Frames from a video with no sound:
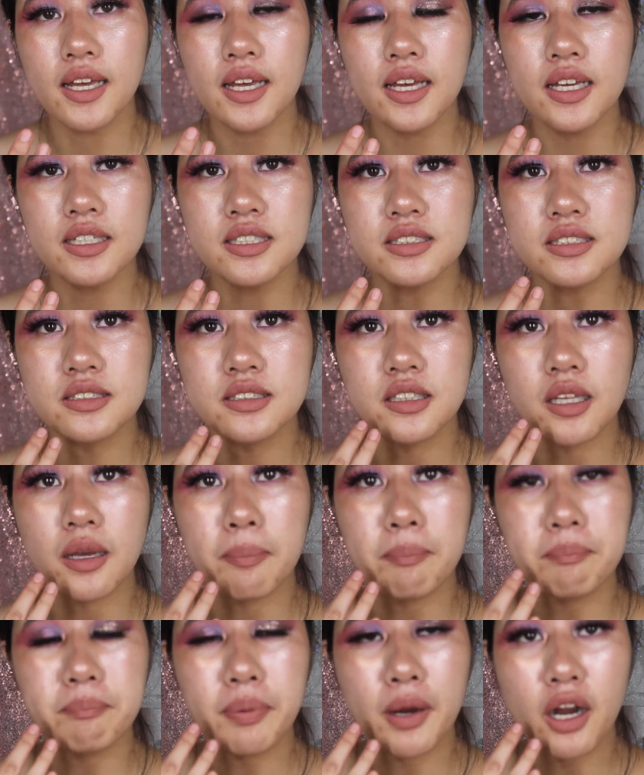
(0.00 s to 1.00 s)
It's
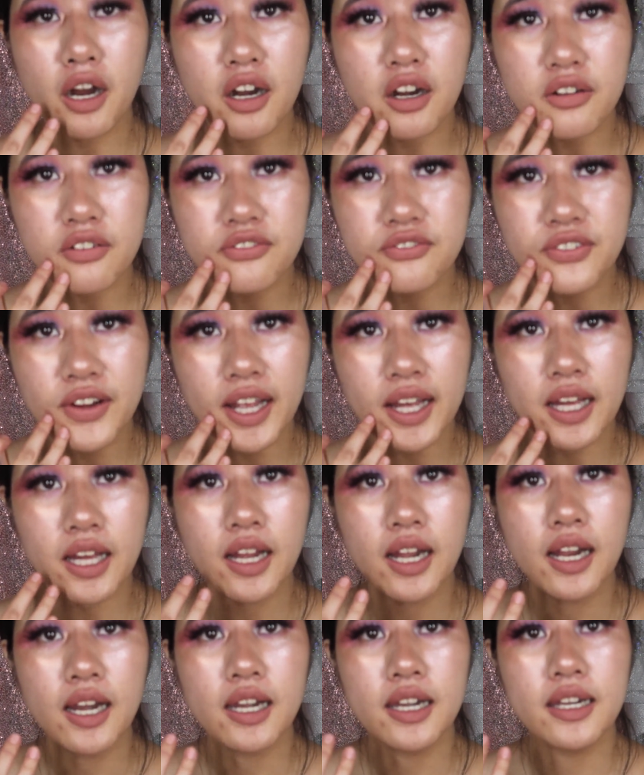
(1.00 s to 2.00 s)
the perfect
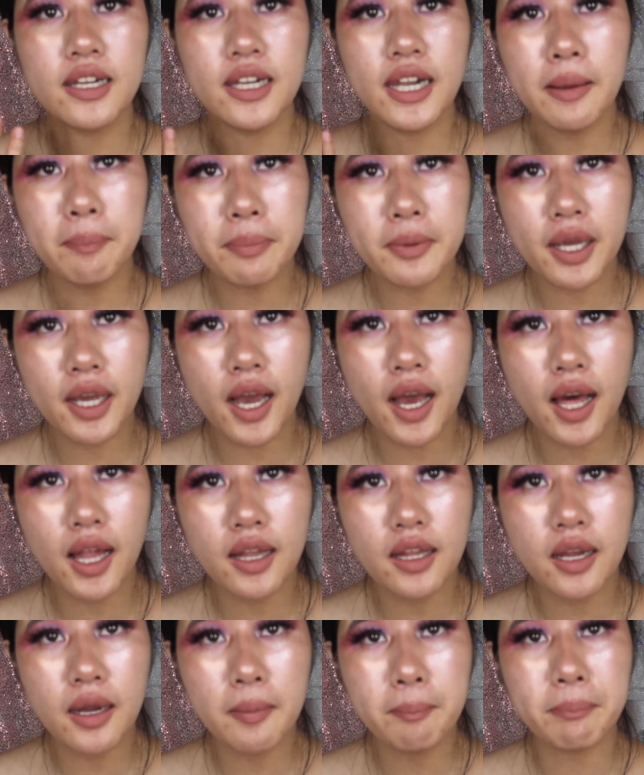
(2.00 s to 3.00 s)
lip
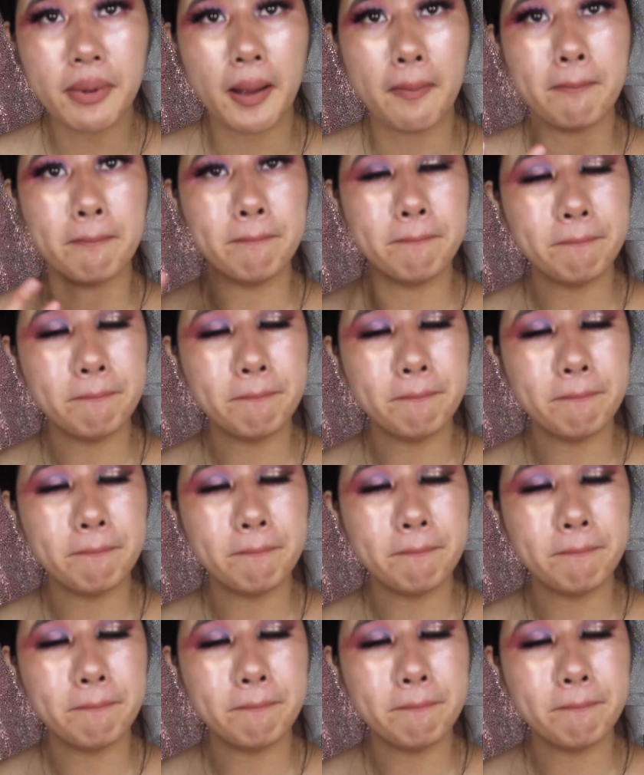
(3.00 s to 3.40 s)
color, but